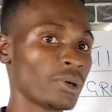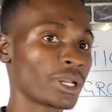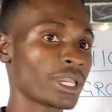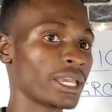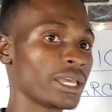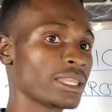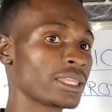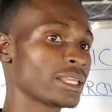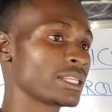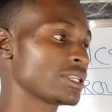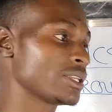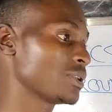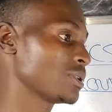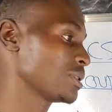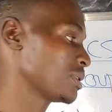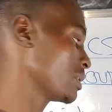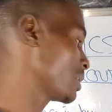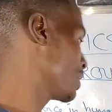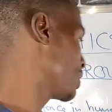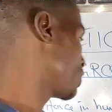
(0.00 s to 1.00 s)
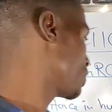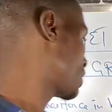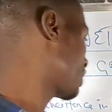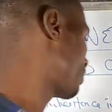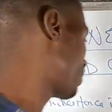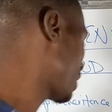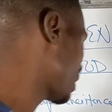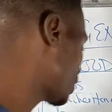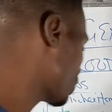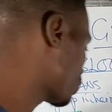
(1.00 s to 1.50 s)
Okay,
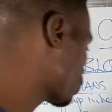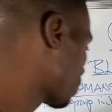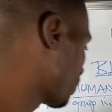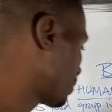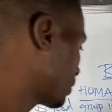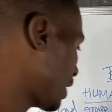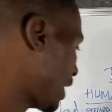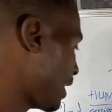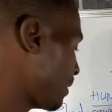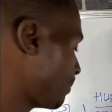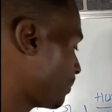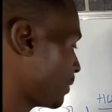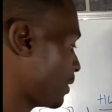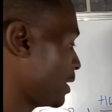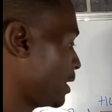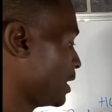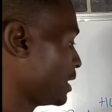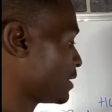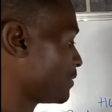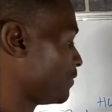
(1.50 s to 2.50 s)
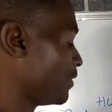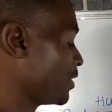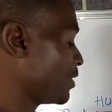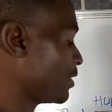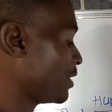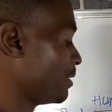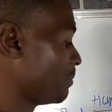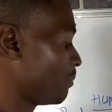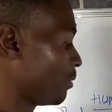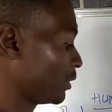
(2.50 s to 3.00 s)
the blood group type is
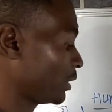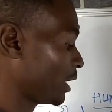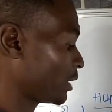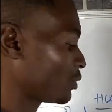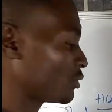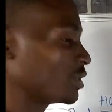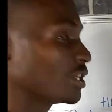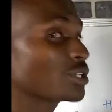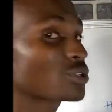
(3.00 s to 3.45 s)
very important.